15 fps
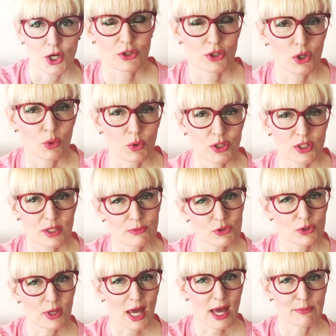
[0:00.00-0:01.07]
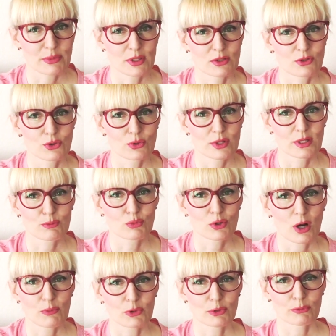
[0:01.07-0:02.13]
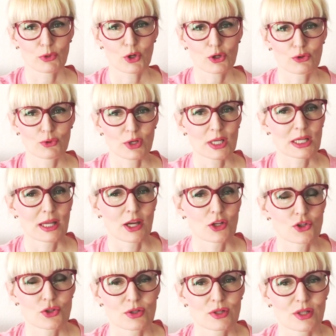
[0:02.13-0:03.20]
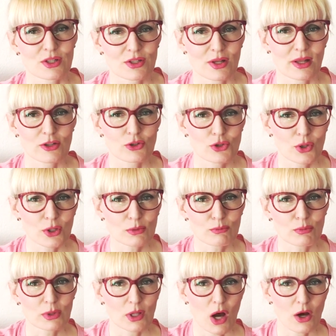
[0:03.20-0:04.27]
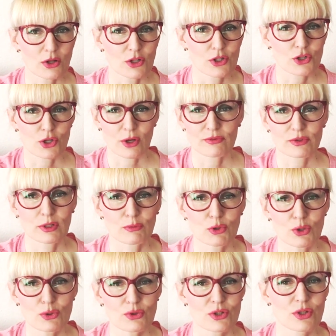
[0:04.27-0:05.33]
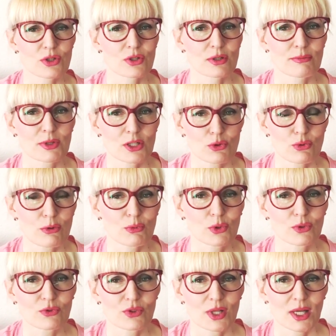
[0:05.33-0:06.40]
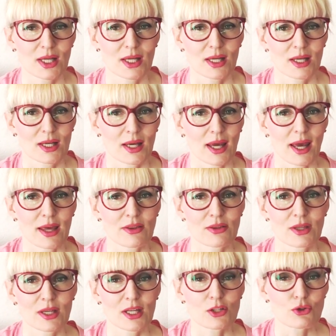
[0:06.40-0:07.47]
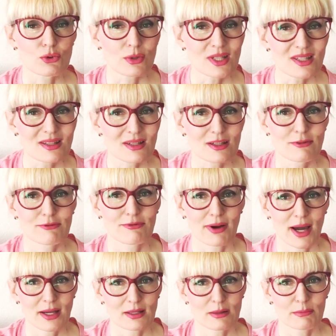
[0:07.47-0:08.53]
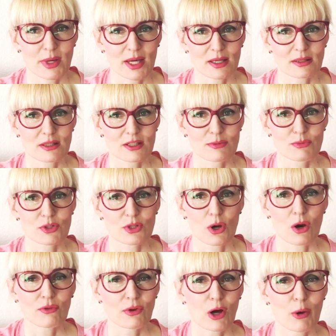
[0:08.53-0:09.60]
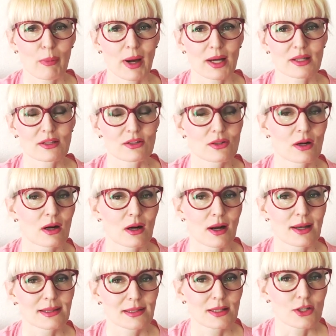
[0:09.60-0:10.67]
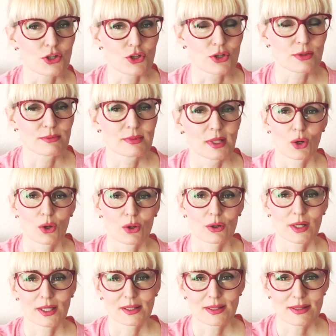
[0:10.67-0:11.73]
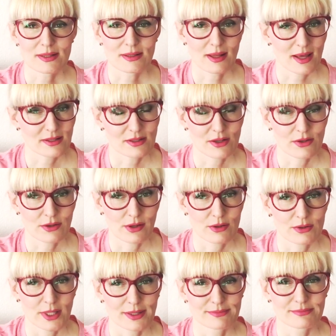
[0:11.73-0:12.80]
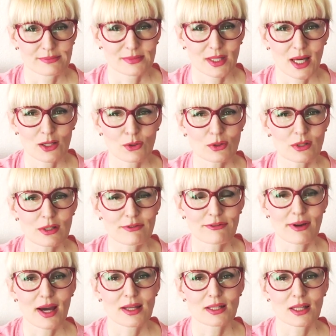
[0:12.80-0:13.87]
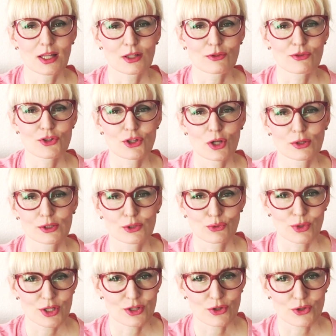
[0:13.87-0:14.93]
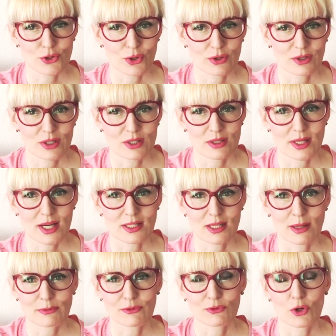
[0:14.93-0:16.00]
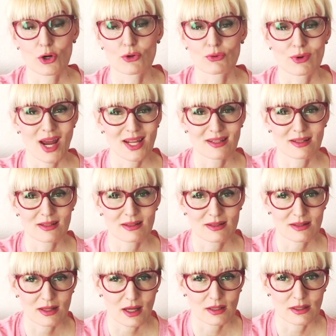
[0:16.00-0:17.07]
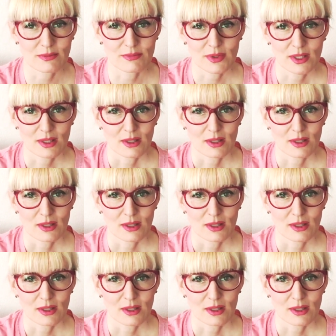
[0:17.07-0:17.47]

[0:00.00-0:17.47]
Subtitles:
So what seems to happen during proper mercury chelation is that a certain blockage of the immune system is removed and the intrinsic fighting mechanisms of our bodies are unleashed. Or at least that's the theory. I could not find a lot of solid research on this except for a rat study.